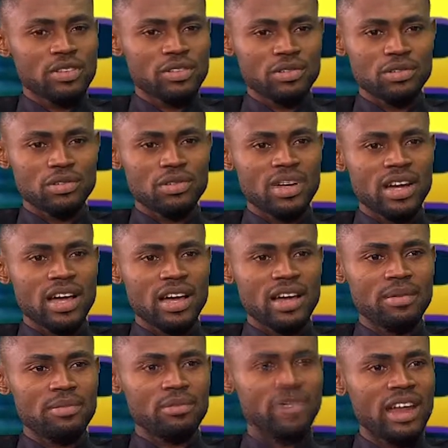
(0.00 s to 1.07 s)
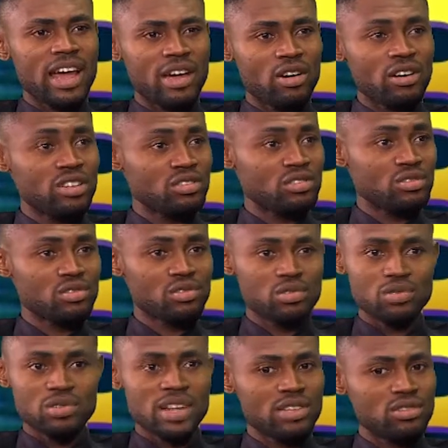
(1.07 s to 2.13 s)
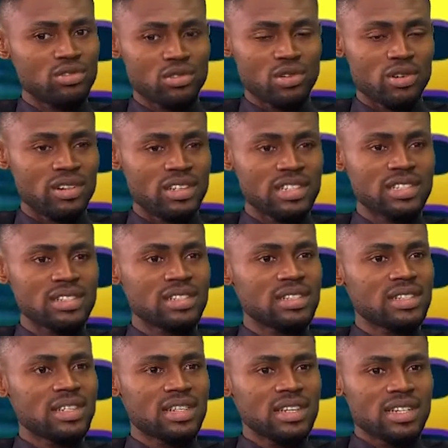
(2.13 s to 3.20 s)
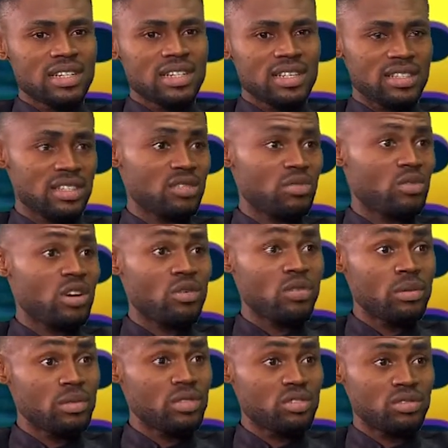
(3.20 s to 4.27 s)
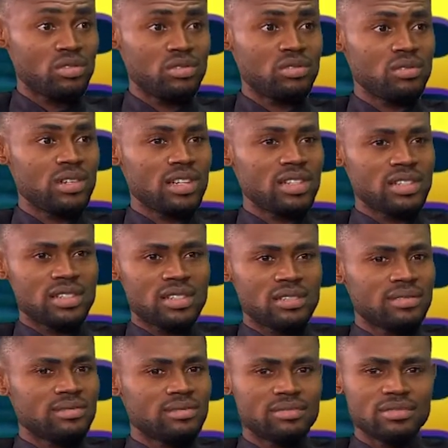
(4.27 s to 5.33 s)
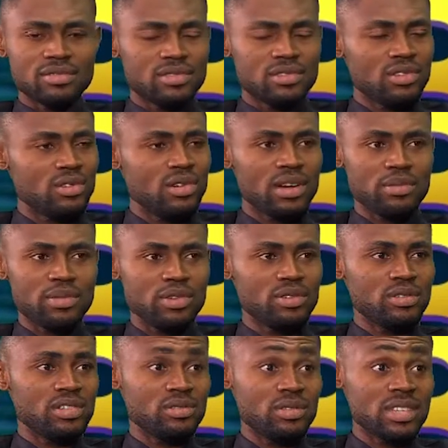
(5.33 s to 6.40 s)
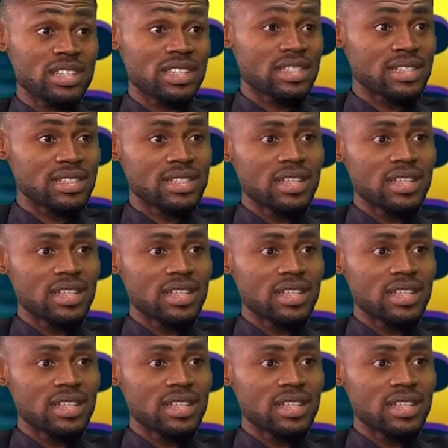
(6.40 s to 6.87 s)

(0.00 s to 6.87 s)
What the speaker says: So when I got into school, I told God, is this what you want me to do? And lo and behold, it was it.